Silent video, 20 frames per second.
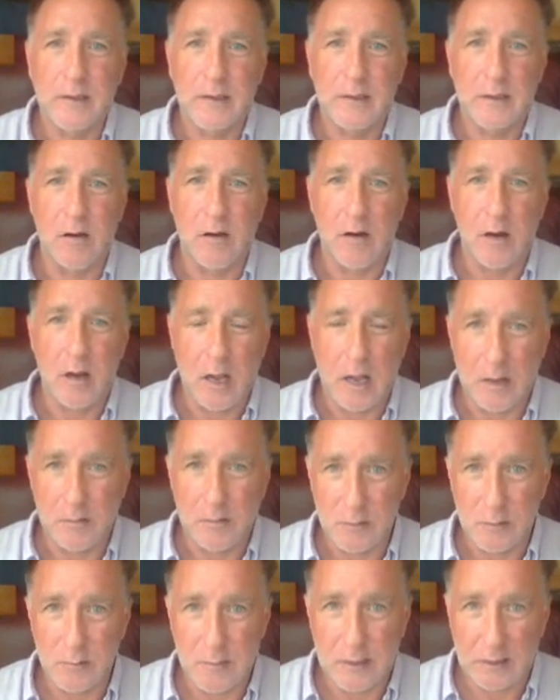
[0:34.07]
Now, I'm
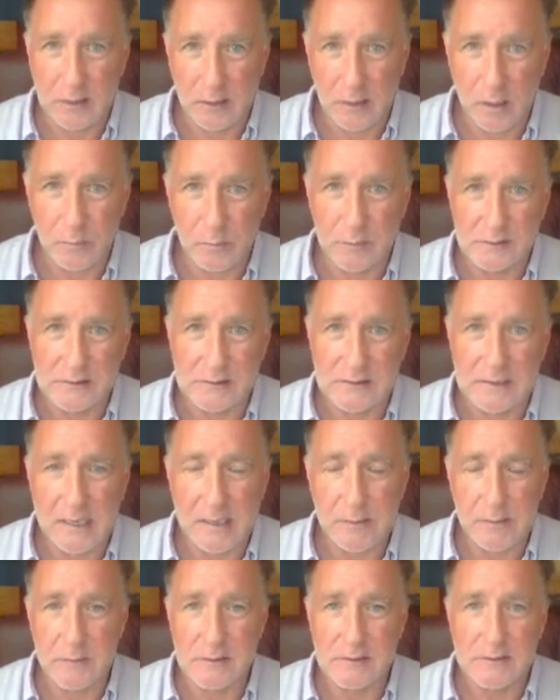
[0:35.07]
going to make a couple of
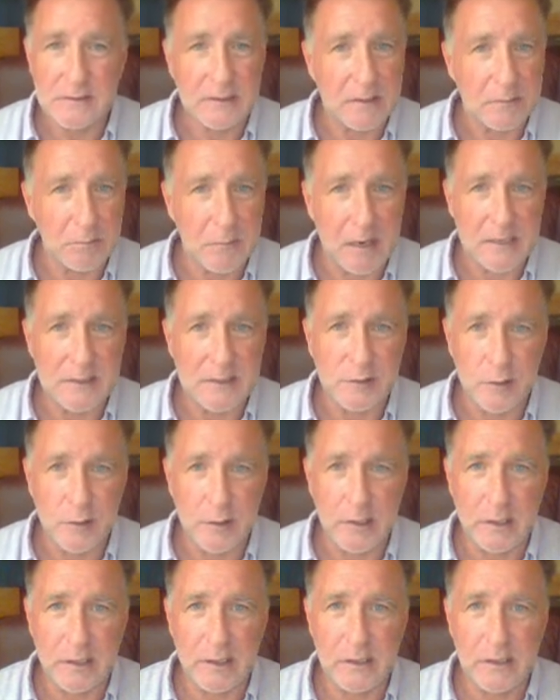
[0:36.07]
statements that might
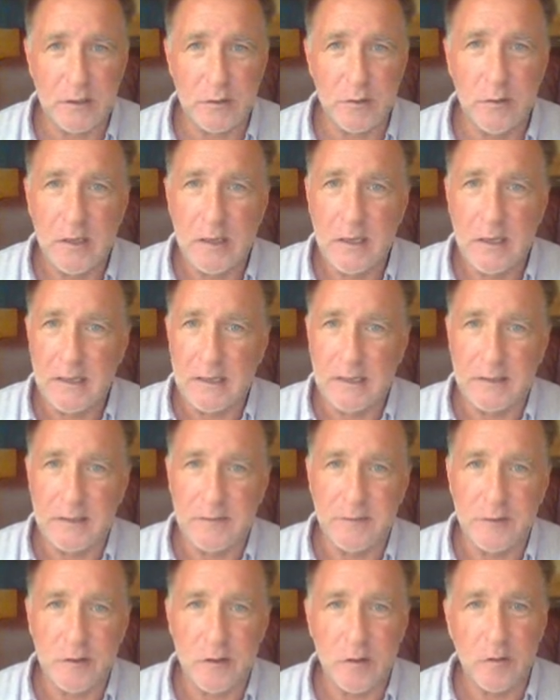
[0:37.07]
trigger you, and
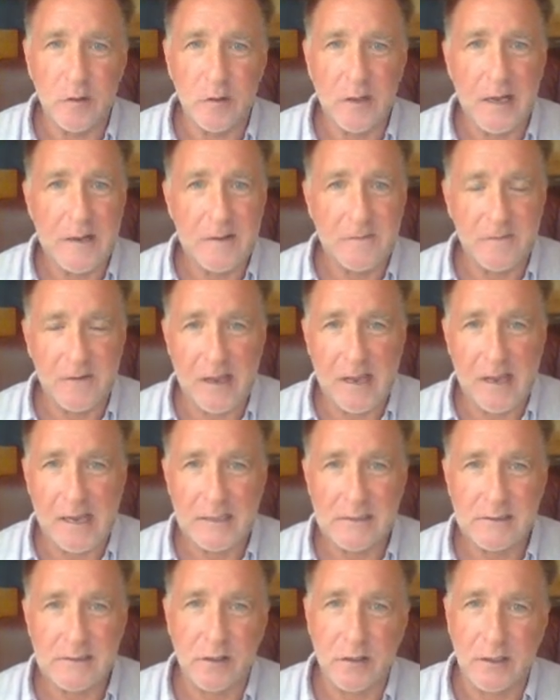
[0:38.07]
if you don't like
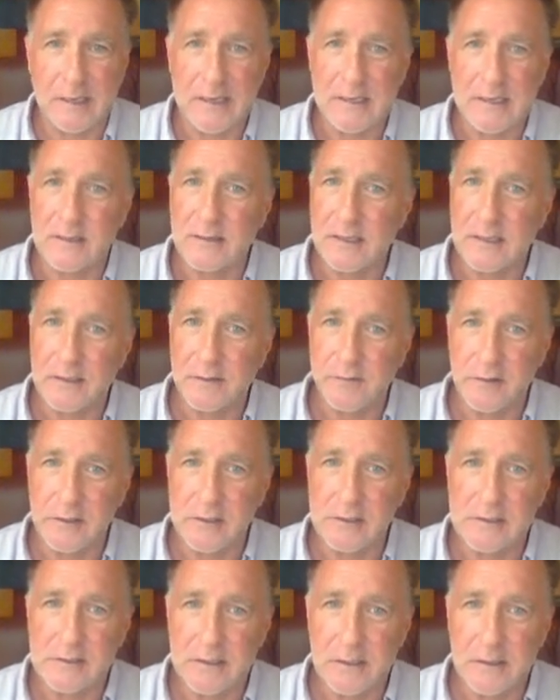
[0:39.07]
facts or can't think for
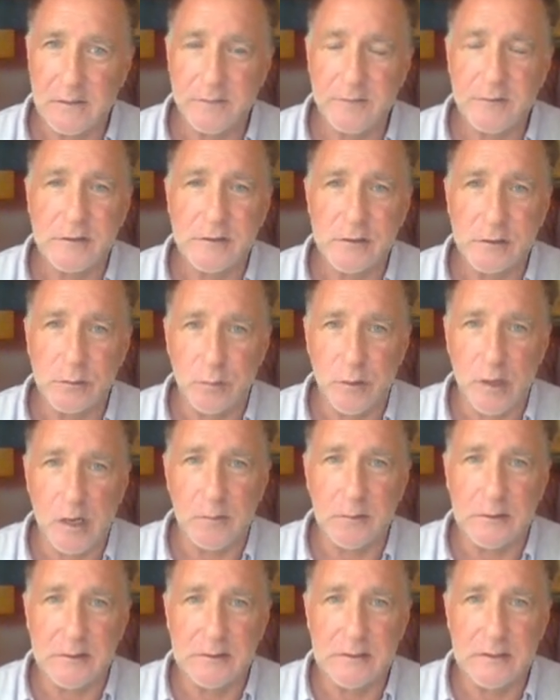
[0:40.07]
yourself, you should
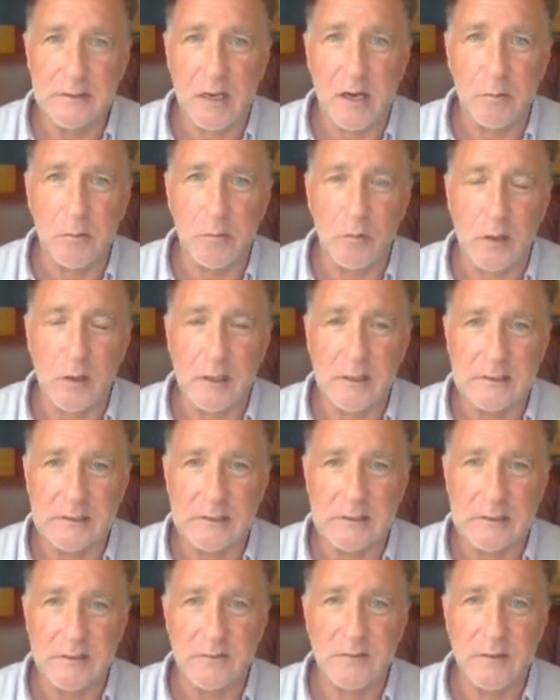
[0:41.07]
probably stop
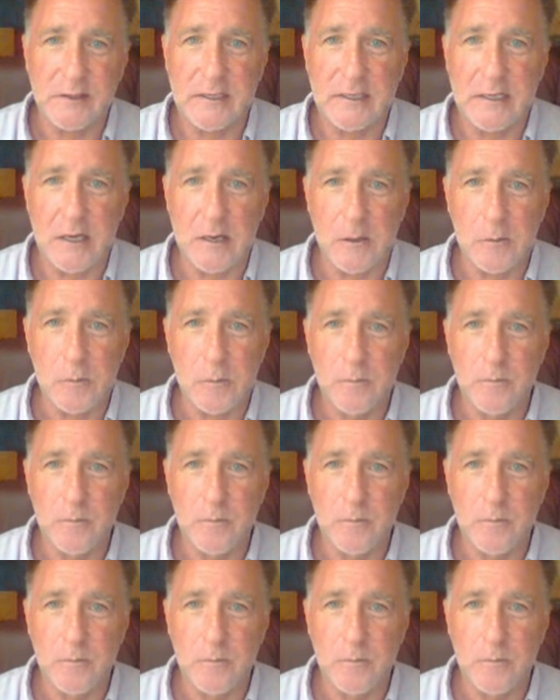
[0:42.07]
watching this video.